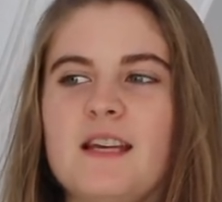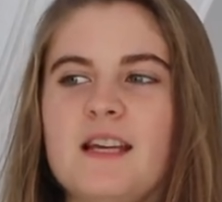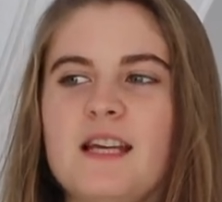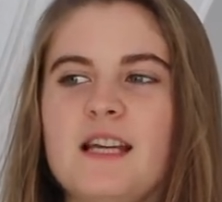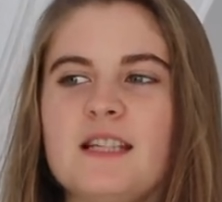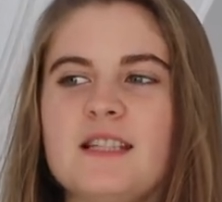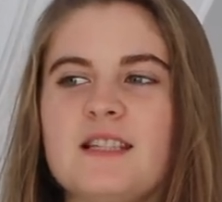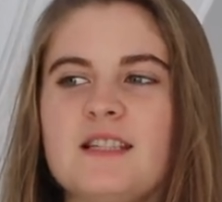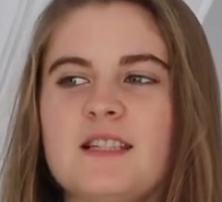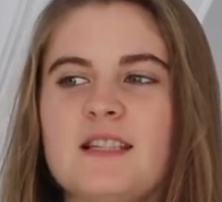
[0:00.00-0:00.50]

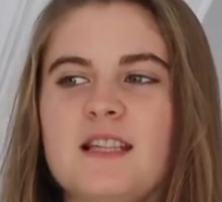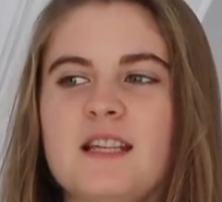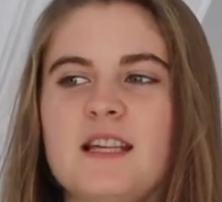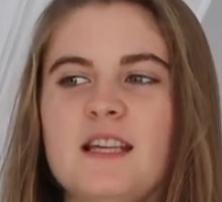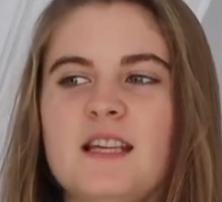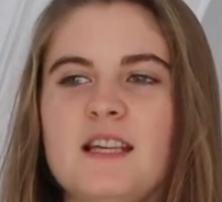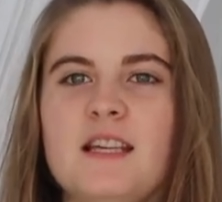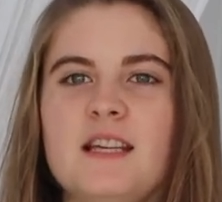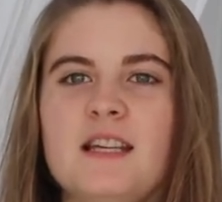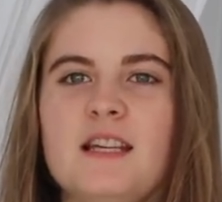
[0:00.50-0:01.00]
it's
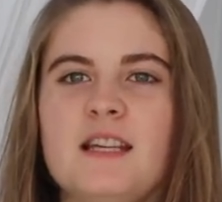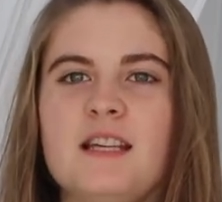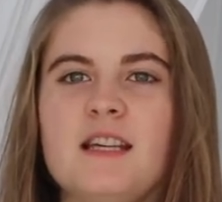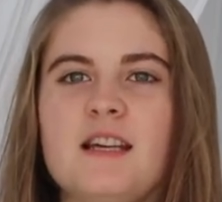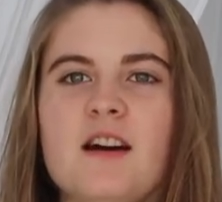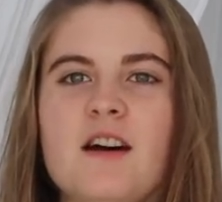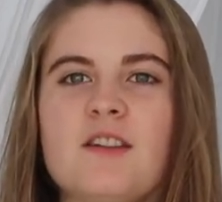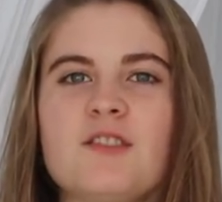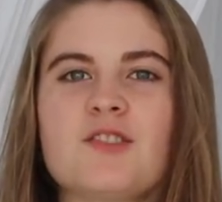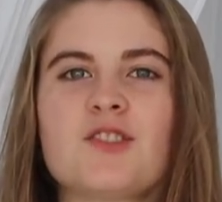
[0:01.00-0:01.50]
the
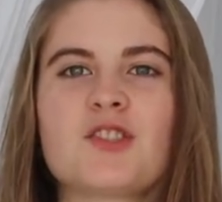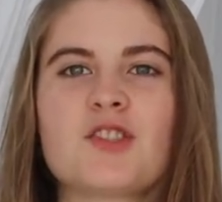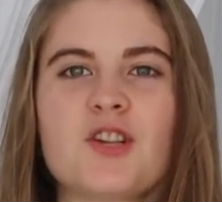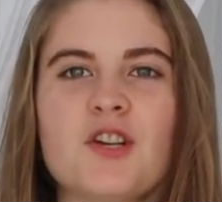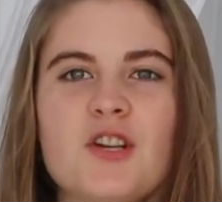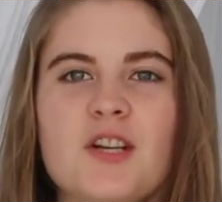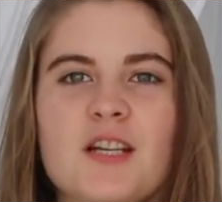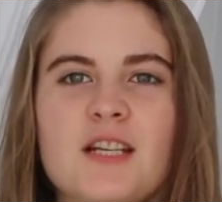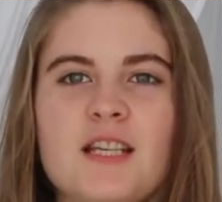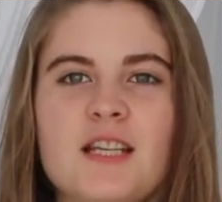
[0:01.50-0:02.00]

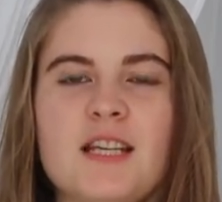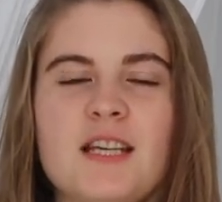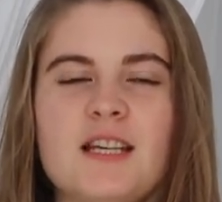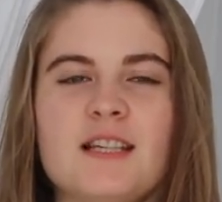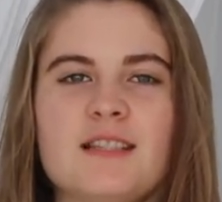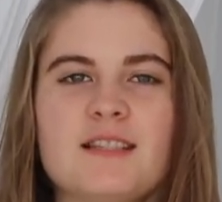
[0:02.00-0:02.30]
uncertainty,